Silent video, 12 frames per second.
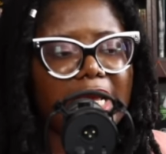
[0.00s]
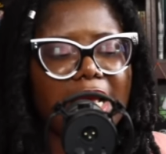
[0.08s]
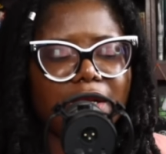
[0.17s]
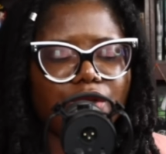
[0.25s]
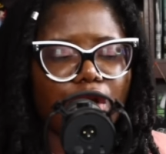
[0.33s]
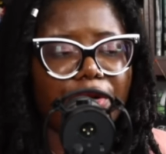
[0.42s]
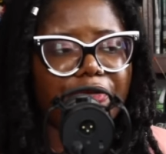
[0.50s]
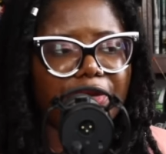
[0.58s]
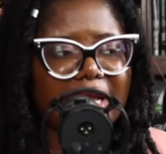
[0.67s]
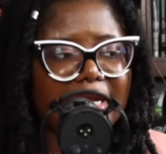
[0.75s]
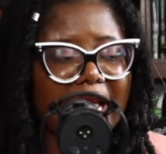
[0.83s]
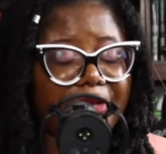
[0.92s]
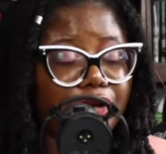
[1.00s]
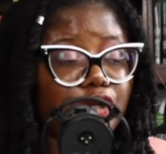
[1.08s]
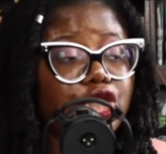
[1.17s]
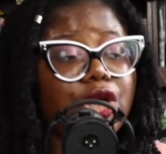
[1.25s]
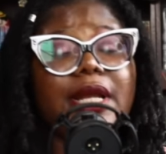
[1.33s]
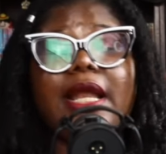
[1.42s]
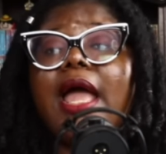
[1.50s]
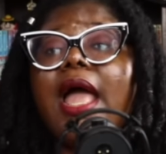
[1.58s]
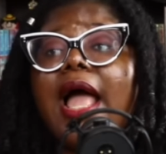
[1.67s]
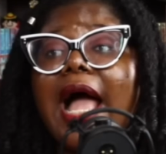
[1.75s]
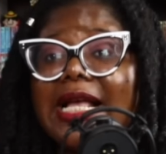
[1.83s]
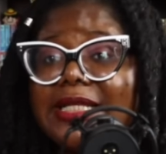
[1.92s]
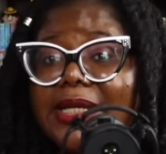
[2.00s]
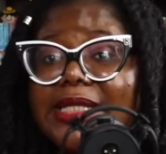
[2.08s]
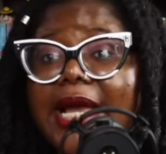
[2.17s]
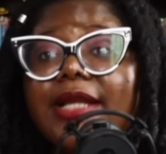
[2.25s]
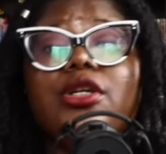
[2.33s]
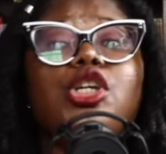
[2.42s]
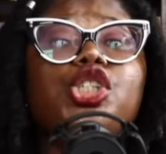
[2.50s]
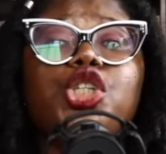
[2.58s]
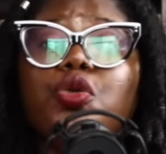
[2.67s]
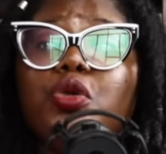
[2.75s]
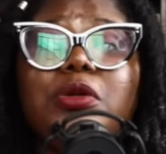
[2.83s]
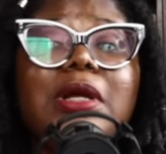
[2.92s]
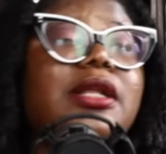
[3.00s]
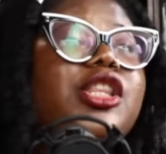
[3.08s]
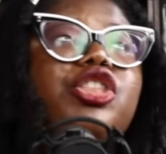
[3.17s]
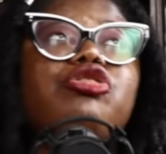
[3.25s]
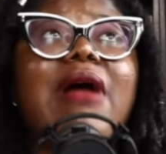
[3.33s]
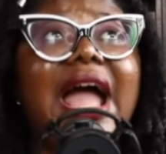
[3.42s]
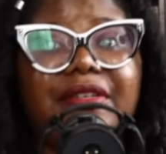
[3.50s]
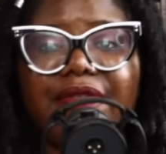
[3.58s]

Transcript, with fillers: sorry for that diversion. As I said, she would thrive.